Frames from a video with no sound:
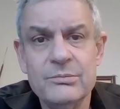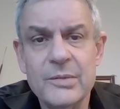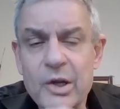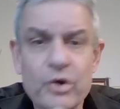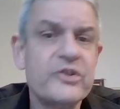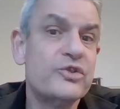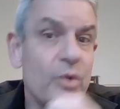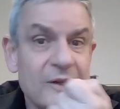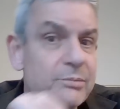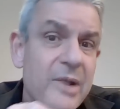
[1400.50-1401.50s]
Because
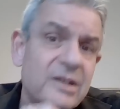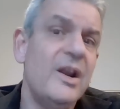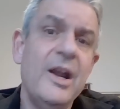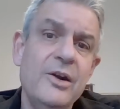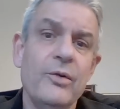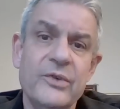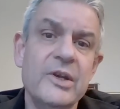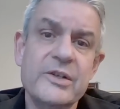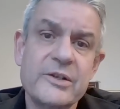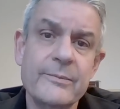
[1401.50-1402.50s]
to admit any of
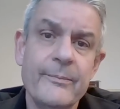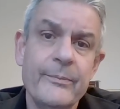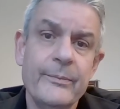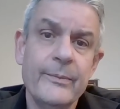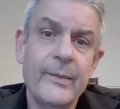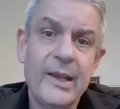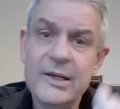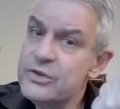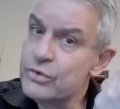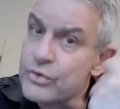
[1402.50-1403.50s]
this
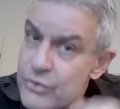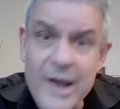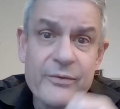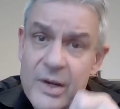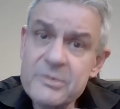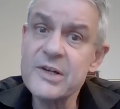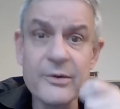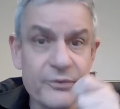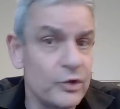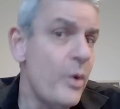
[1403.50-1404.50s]
is to drive
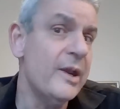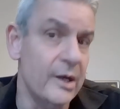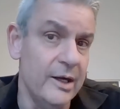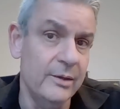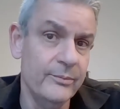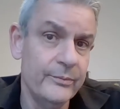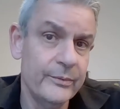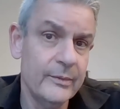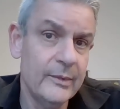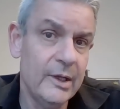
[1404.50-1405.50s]
himself knowingly
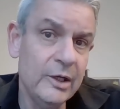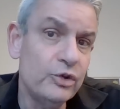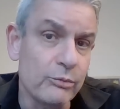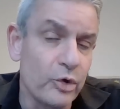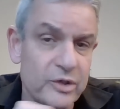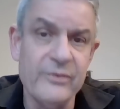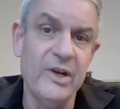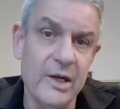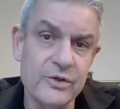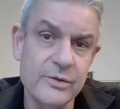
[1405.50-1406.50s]
into
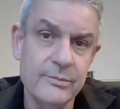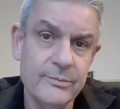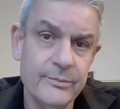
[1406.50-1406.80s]
mortification.